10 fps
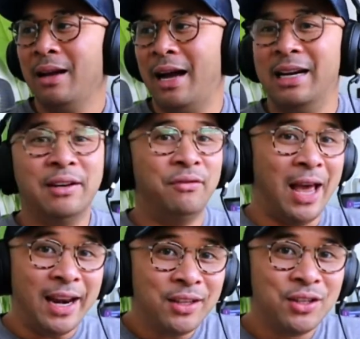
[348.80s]
an
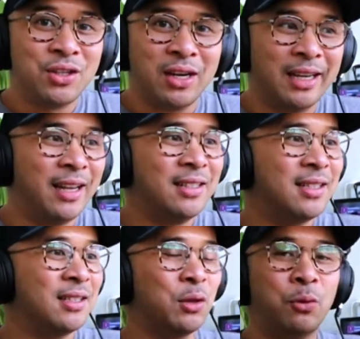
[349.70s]
advantage, I guess
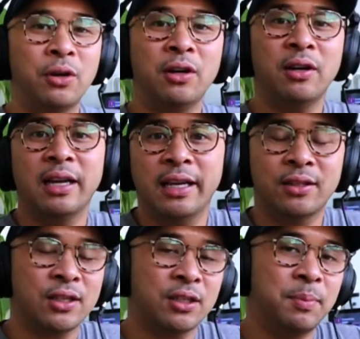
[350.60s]
is the word. It's
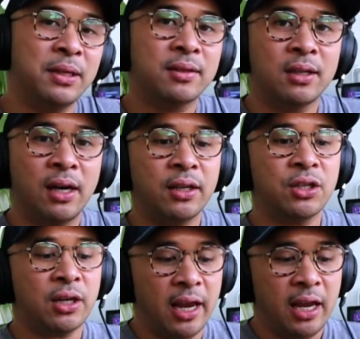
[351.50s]
just been
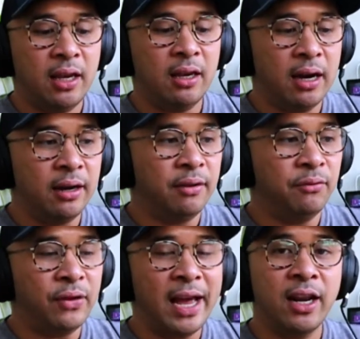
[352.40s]
such an
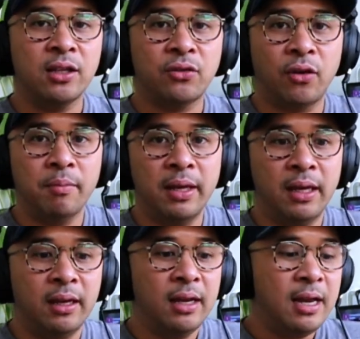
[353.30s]
advantage for
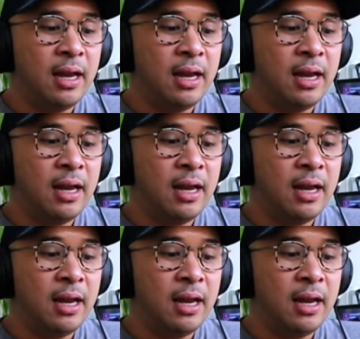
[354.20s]
me.